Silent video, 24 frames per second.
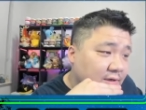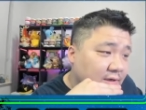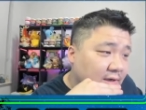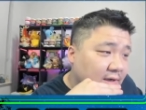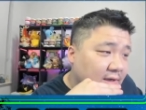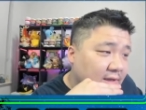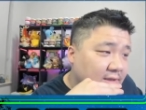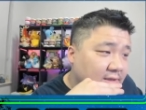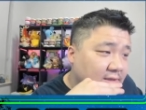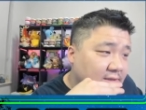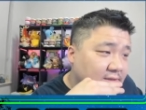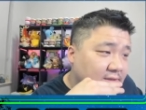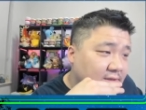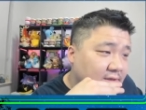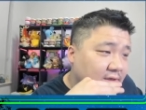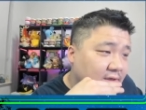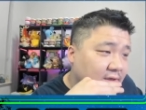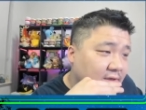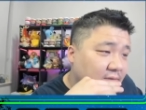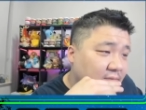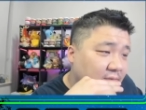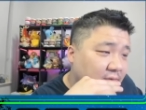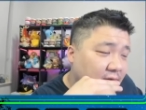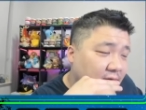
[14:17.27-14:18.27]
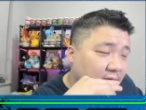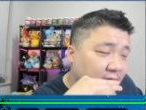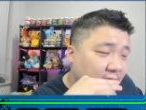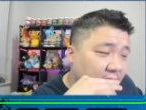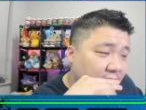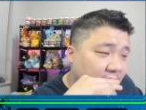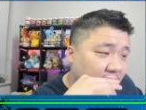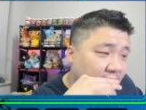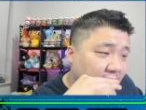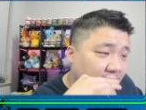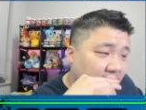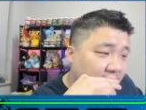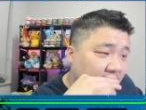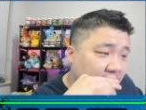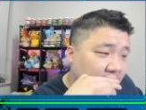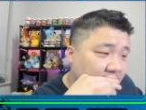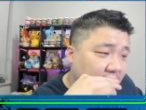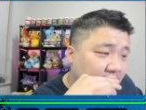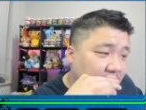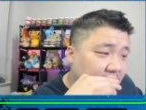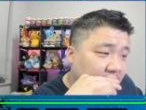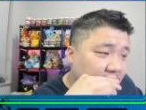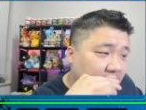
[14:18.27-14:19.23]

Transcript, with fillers: and this is looking really good right now.